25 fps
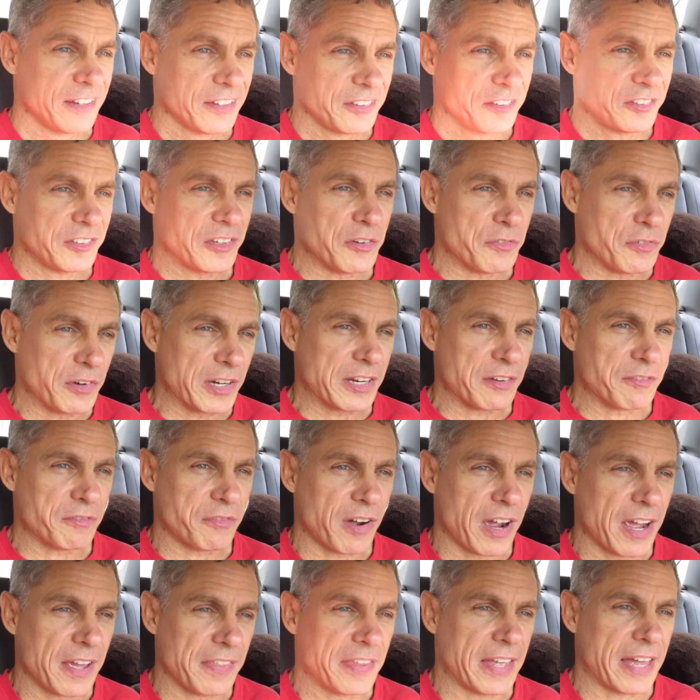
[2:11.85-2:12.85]
see if we can
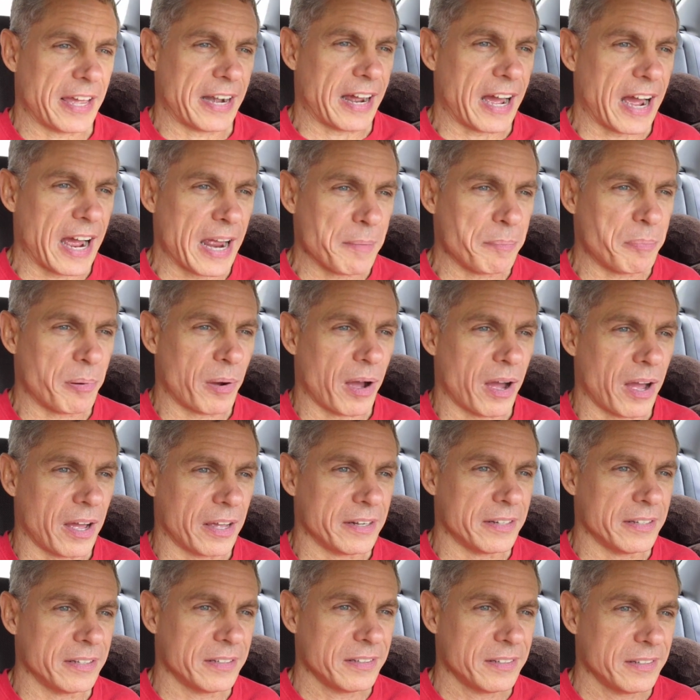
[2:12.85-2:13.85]
find that
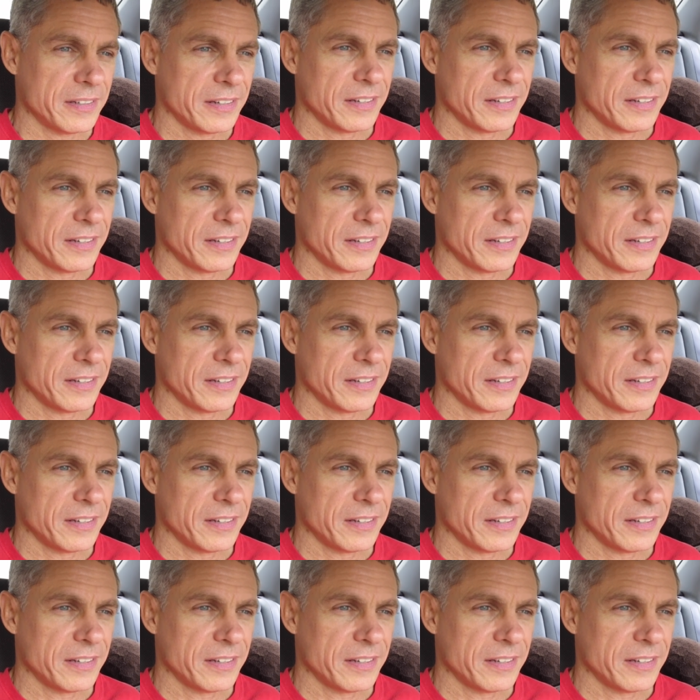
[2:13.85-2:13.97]
iPod.